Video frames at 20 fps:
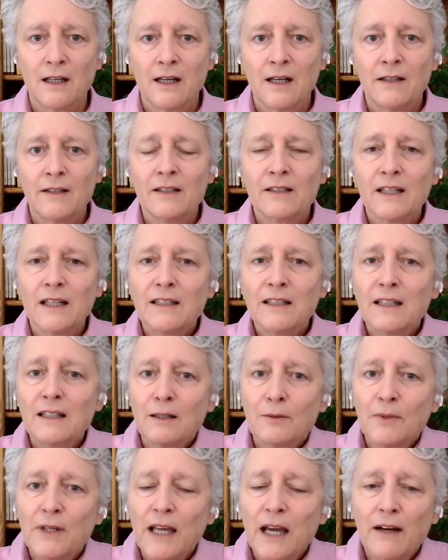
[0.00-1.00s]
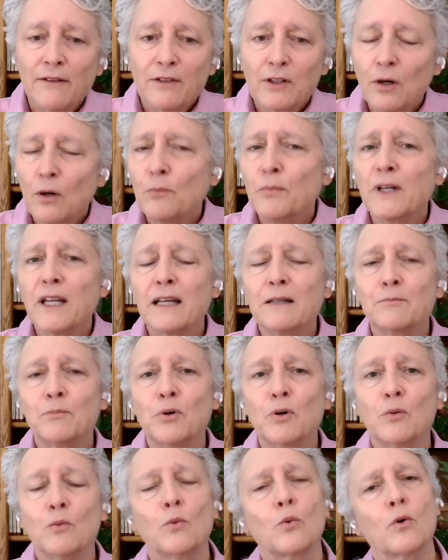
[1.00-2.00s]
This idea that we have to, but I
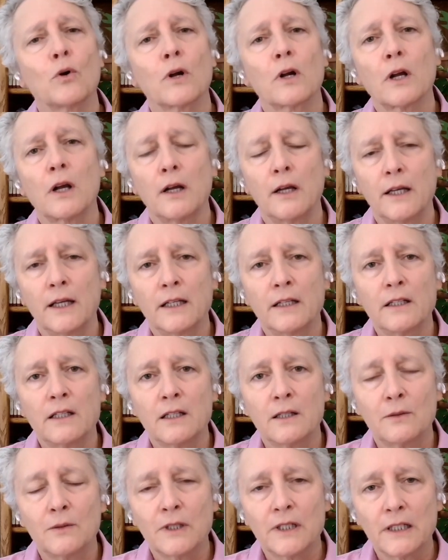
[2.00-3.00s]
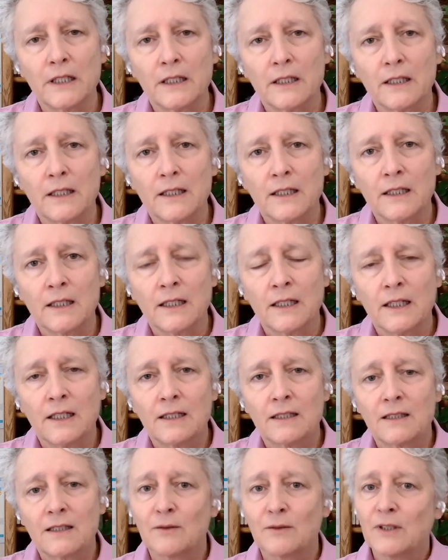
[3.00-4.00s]
put work into it,
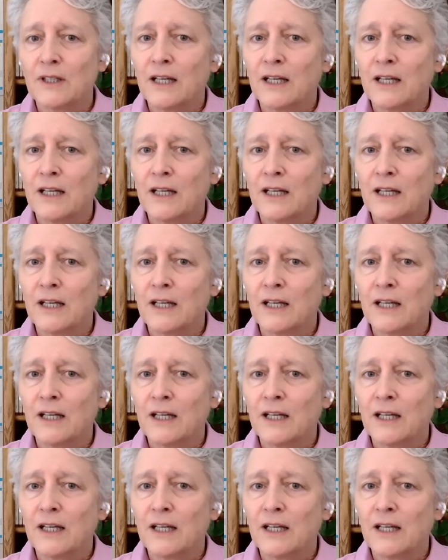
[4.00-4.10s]
so it